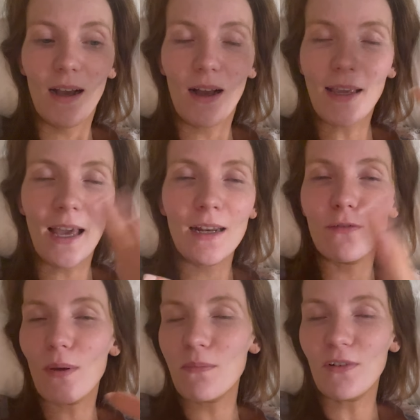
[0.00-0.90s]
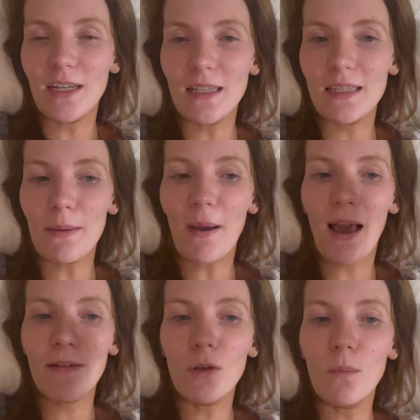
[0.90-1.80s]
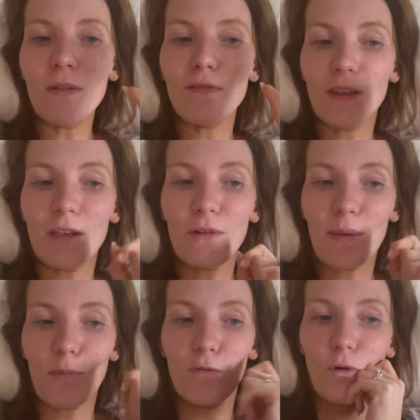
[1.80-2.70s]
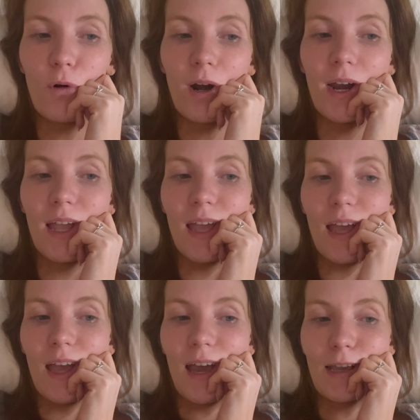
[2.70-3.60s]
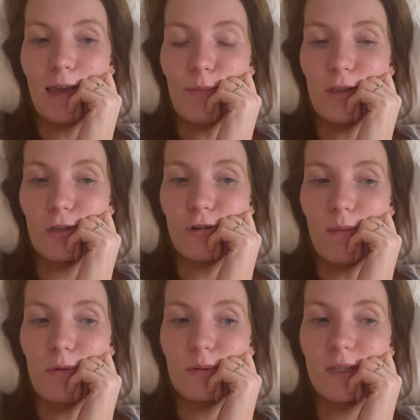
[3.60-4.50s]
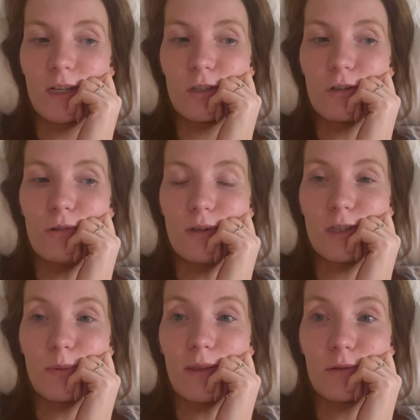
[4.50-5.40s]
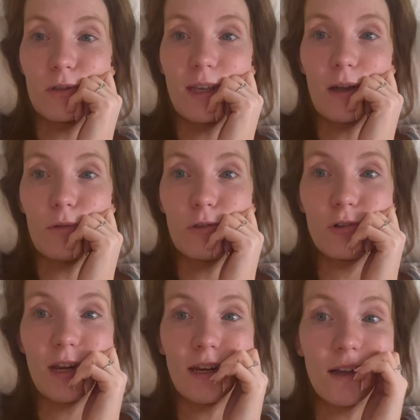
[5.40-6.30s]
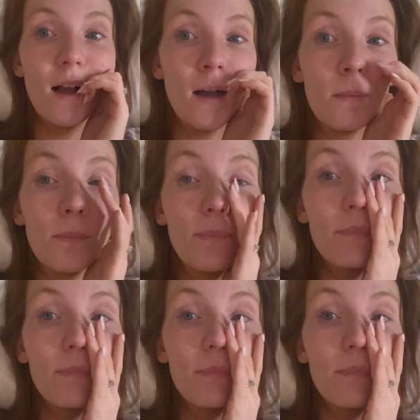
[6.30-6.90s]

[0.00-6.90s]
I can't even remember if I did say, but I had not been feeling great before I came on this trip, and it was touch and go as to whether I was going to get on the train and come.